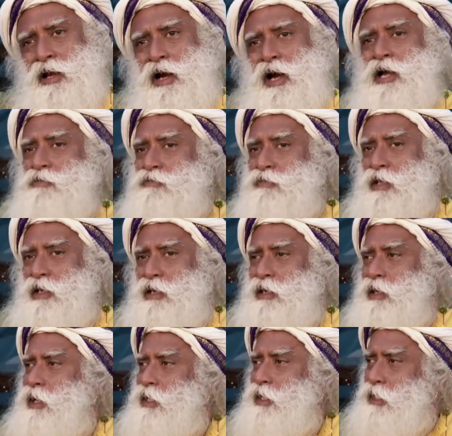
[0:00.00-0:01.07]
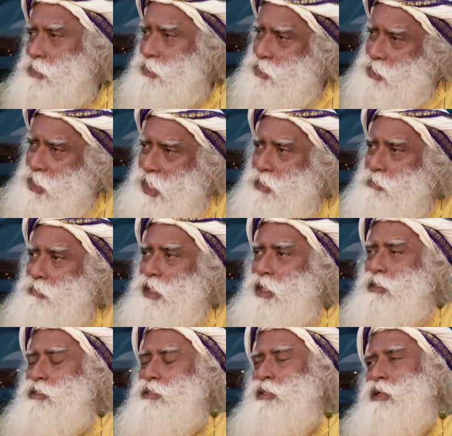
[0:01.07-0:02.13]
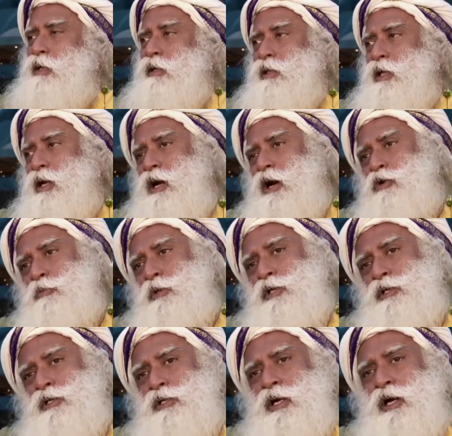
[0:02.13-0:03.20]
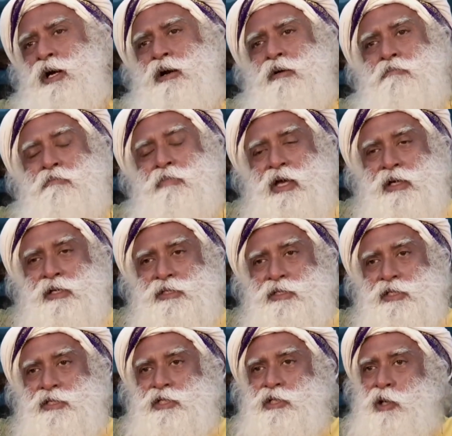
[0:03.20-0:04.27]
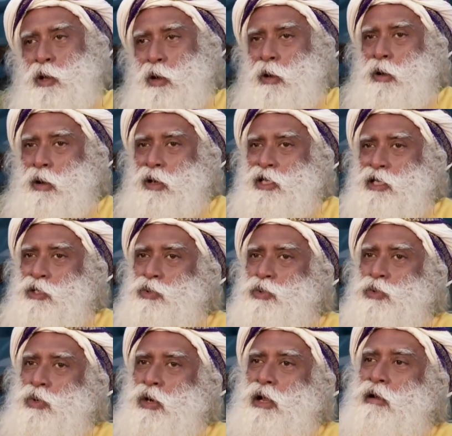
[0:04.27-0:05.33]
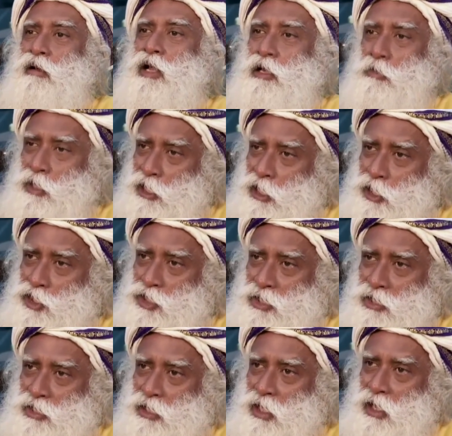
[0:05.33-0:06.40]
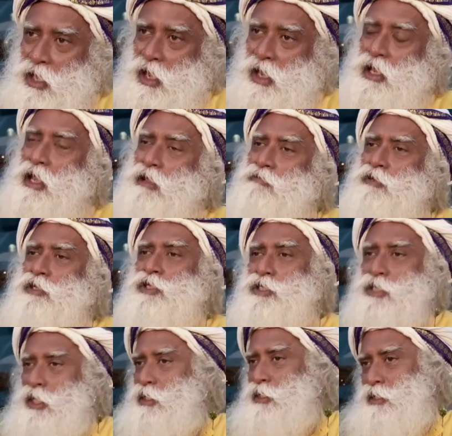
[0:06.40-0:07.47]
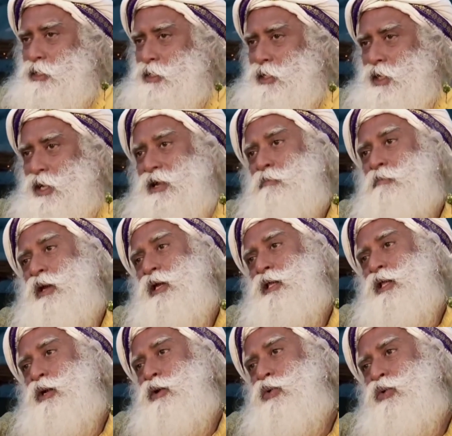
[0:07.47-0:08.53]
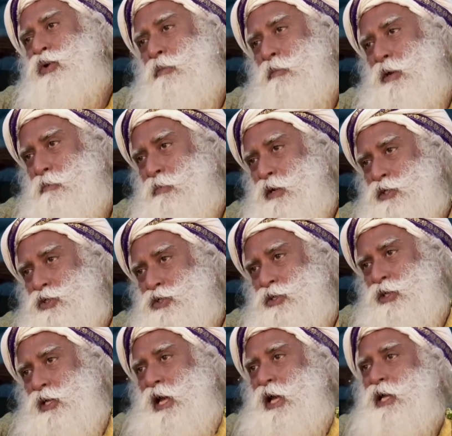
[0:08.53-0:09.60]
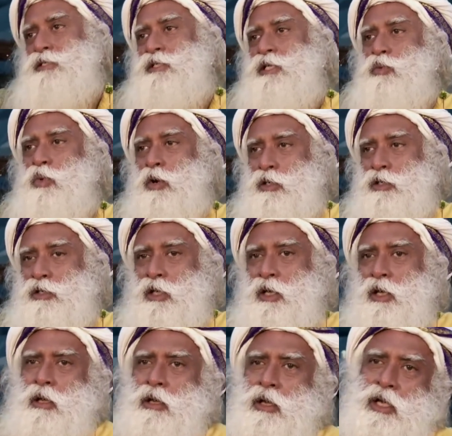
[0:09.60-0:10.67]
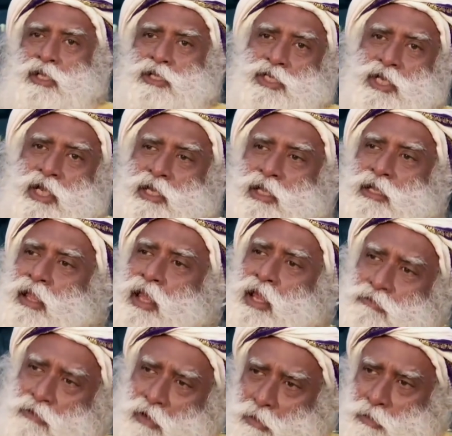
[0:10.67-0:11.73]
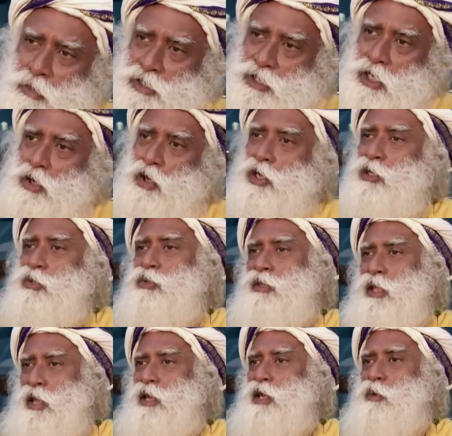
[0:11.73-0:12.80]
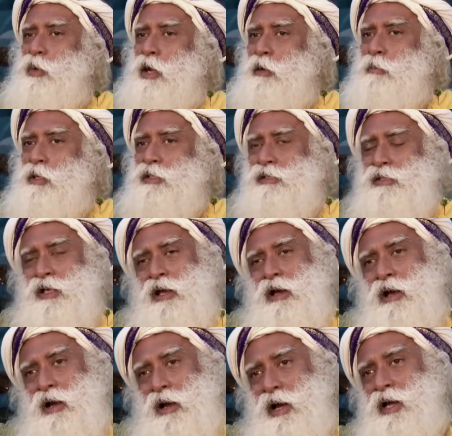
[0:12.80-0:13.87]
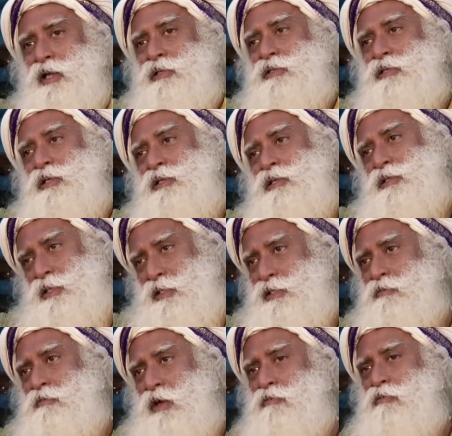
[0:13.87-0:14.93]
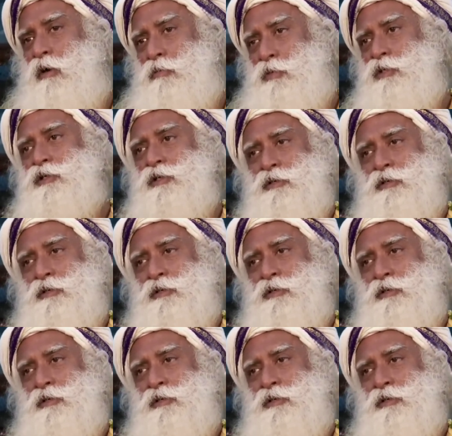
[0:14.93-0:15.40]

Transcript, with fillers: I feel it's time that the government makes this law into a recommendation, and every state can make their own amendments as they want, consulting their farmers according to their requirements. I see this as a way forward.